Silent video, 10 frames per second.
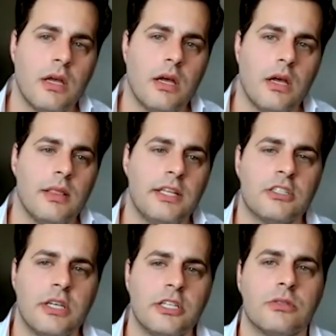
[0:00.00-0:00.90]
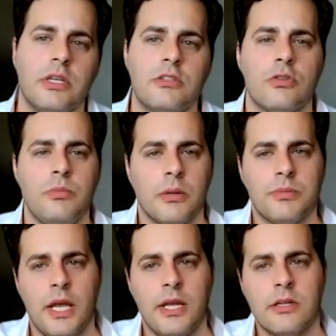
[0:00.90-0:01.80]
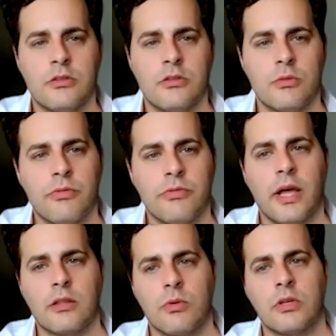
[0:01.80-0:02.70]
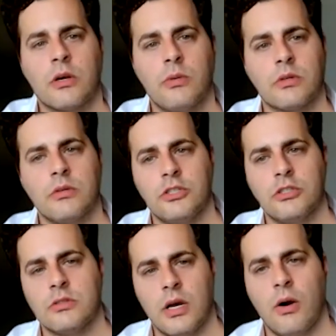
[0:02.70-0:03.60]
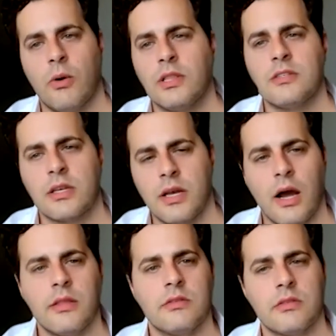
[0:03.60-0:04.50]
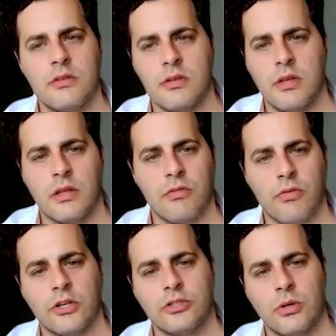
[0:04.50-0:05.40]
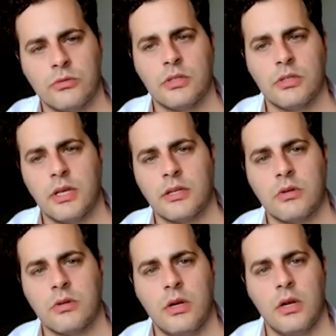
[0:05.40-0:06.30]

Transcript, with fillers: legislation needs to be updated to reflect what the current conditions are, or at least the guidances and, and the thresholds and etc.